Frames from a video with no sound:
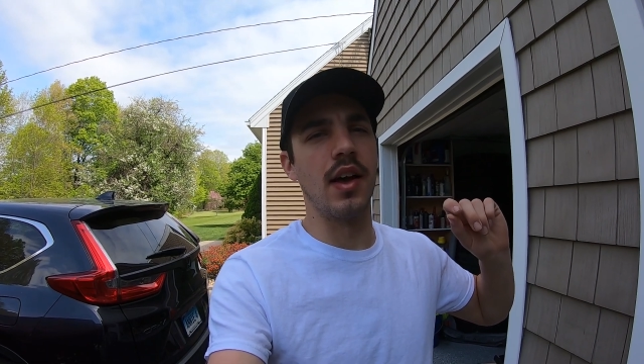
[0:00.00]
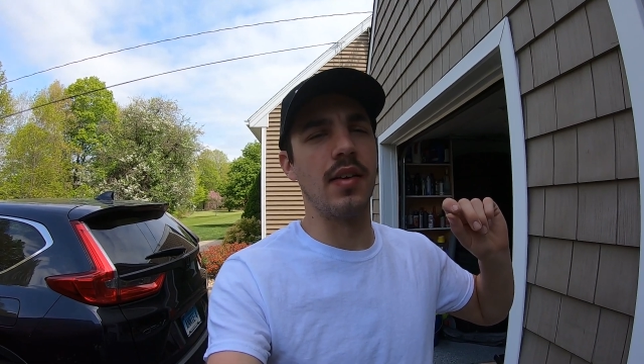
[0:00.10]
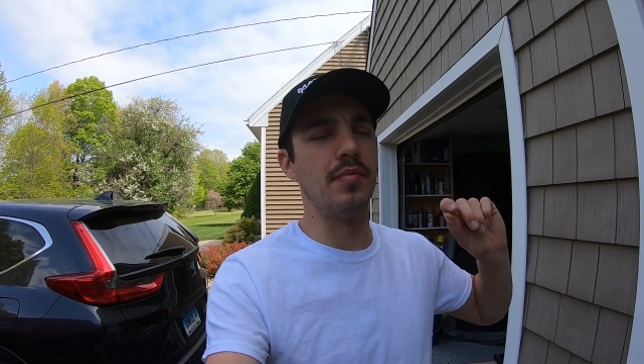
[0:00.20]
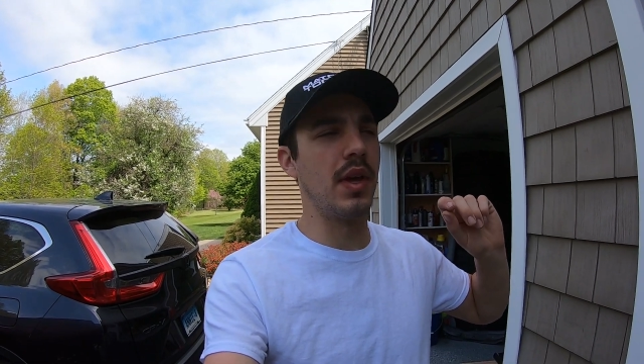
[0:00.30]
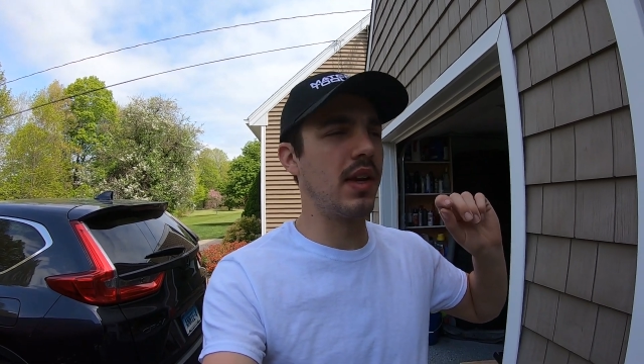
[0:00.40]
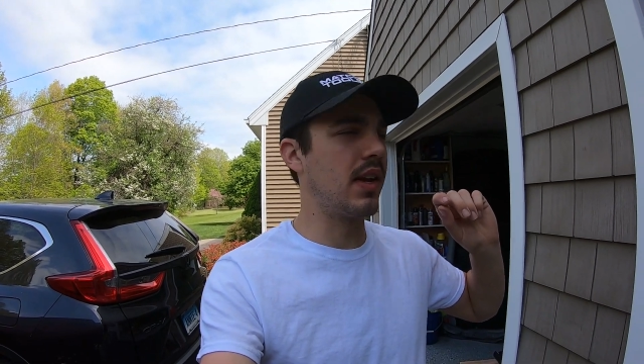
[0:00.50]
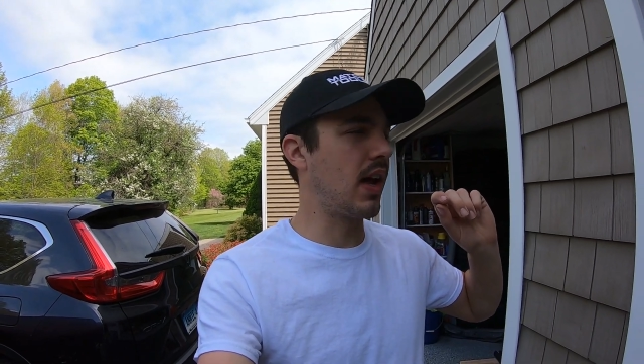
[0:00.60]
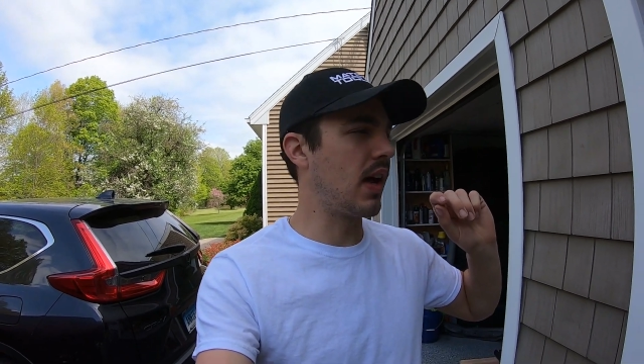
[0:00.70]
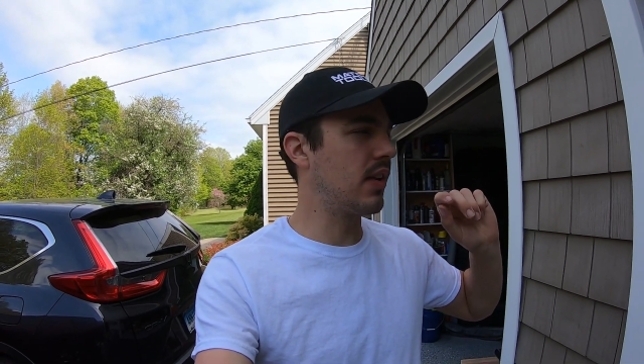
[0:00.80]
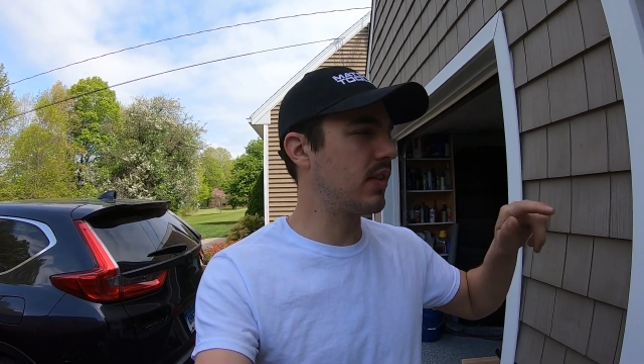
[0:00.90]
I've been
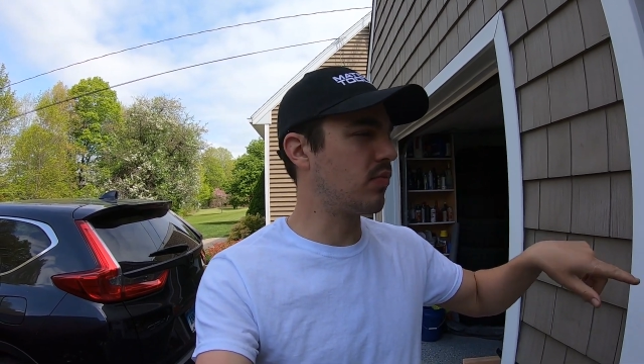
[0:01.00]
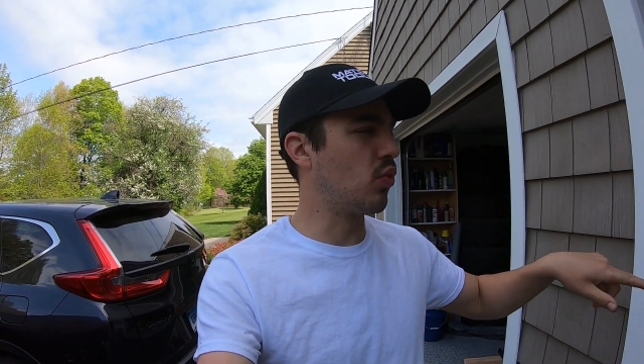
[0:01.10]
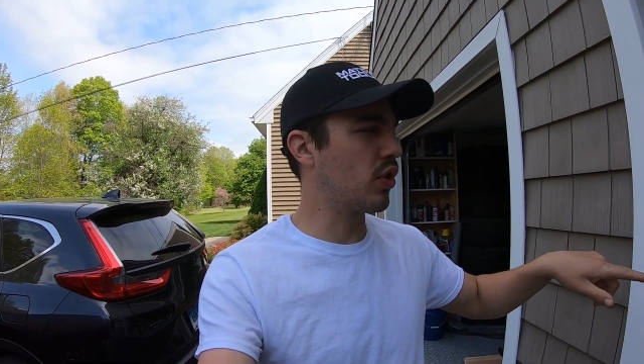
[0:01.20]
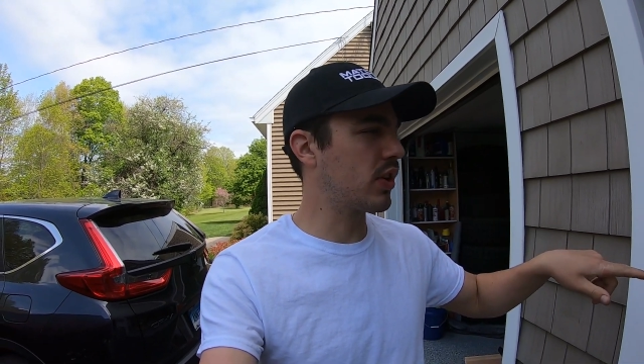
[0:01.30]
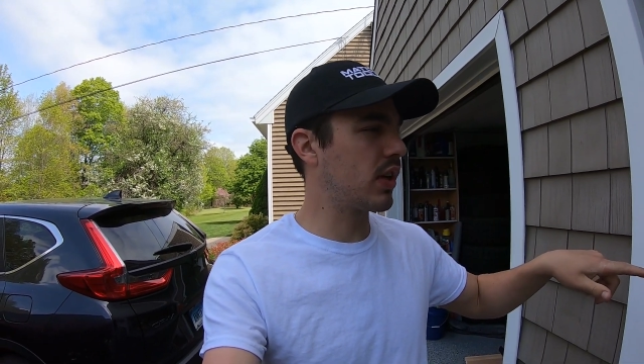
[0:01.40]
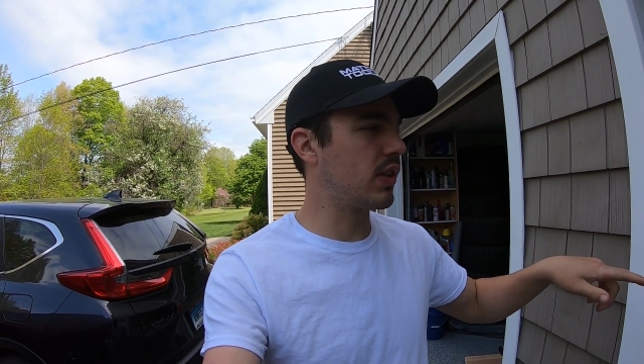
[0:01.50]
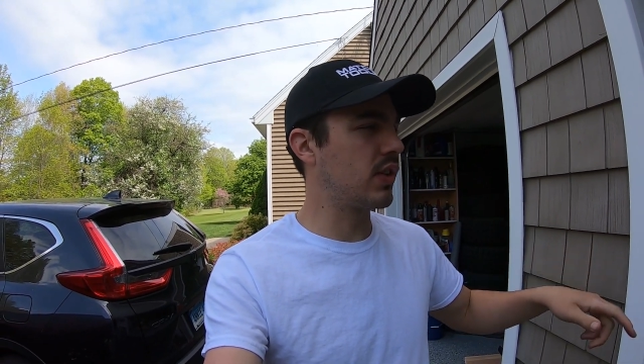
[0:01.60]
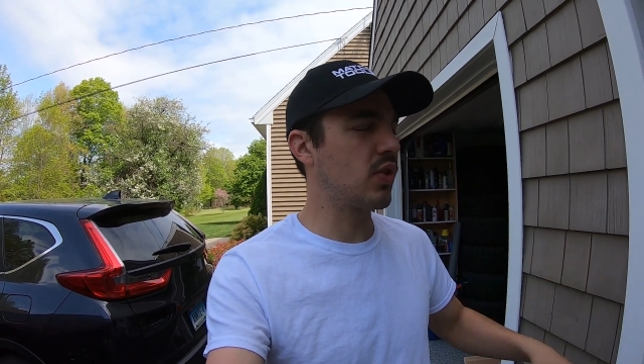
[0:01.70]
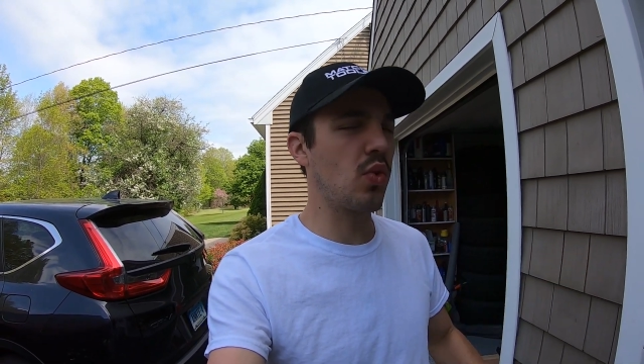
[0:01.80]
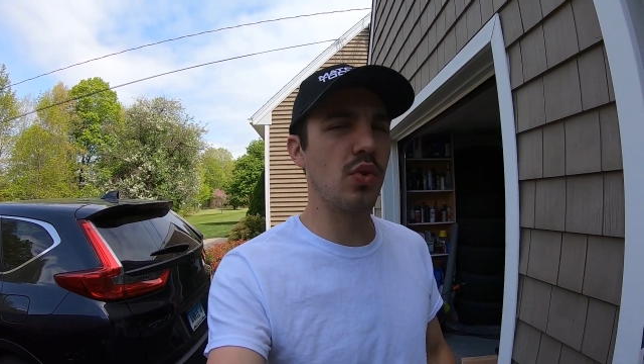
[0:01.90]
out of working on the
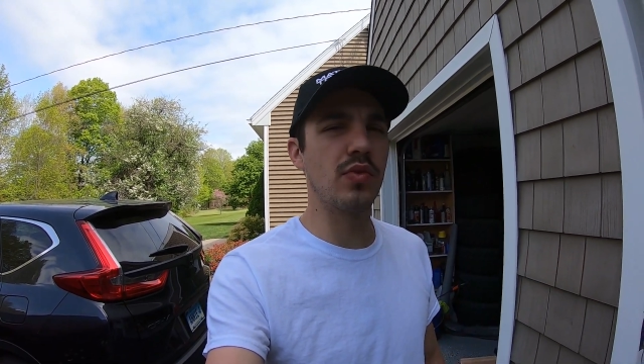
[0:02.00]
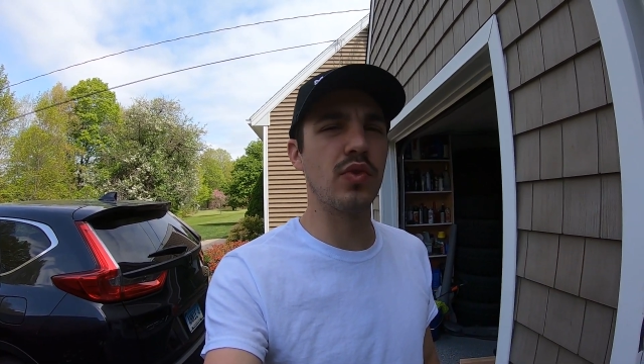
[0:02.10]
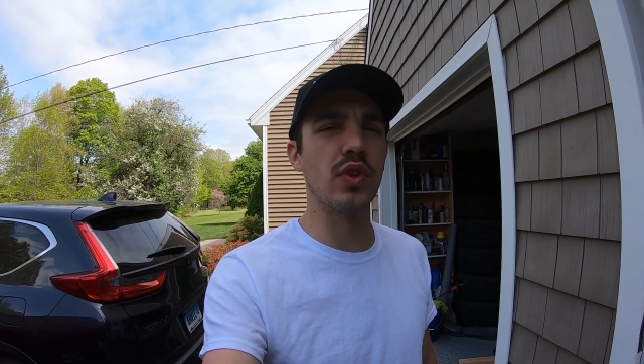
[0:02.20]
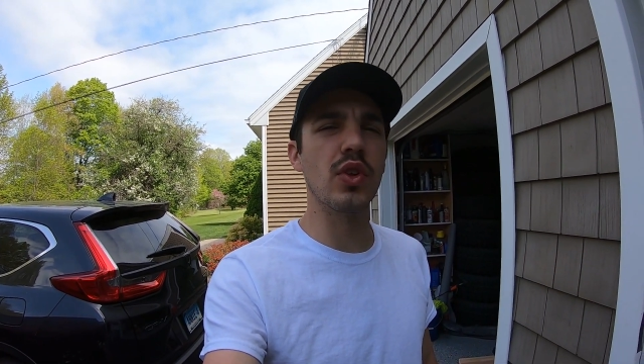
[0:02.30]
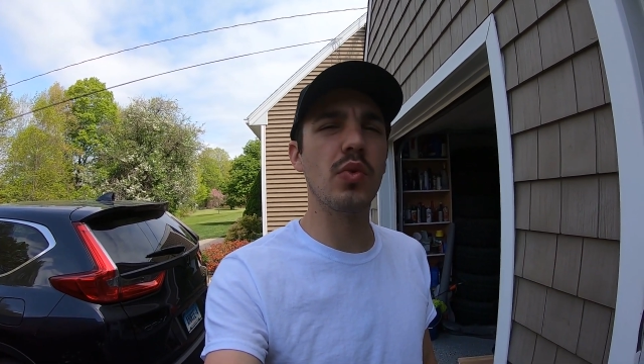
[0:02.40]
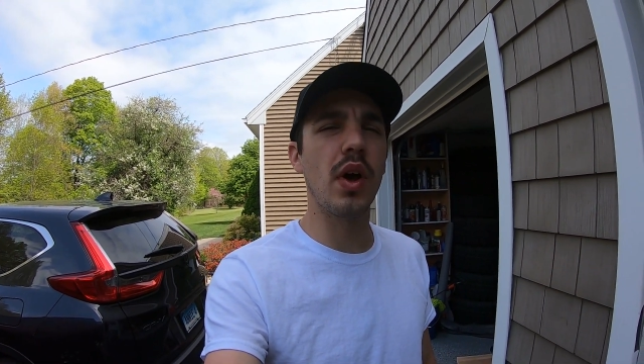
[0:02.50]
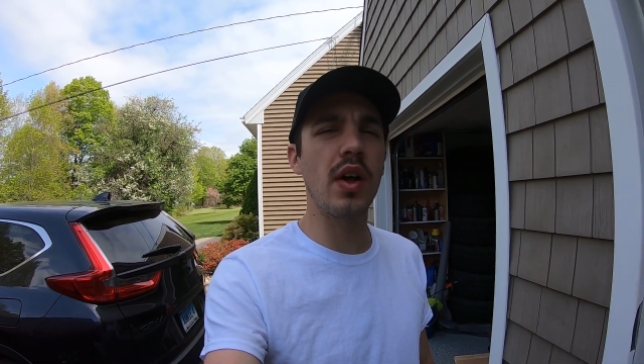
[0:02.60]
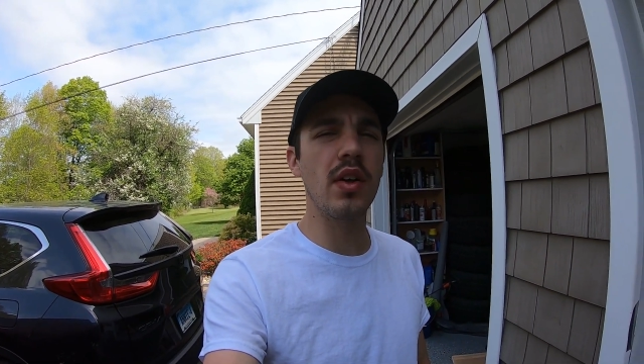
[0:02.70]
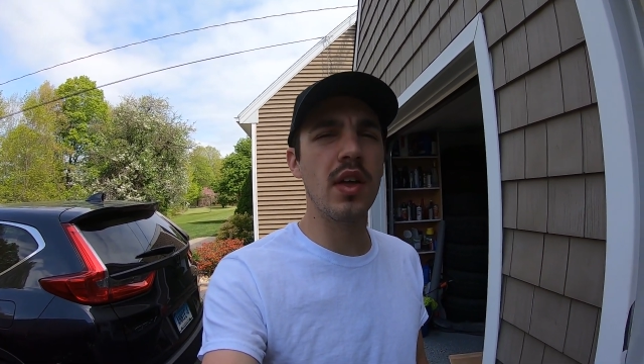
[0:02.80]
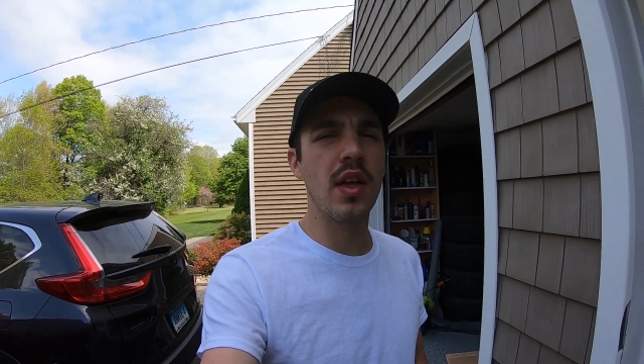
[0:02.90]
Accord for a little while,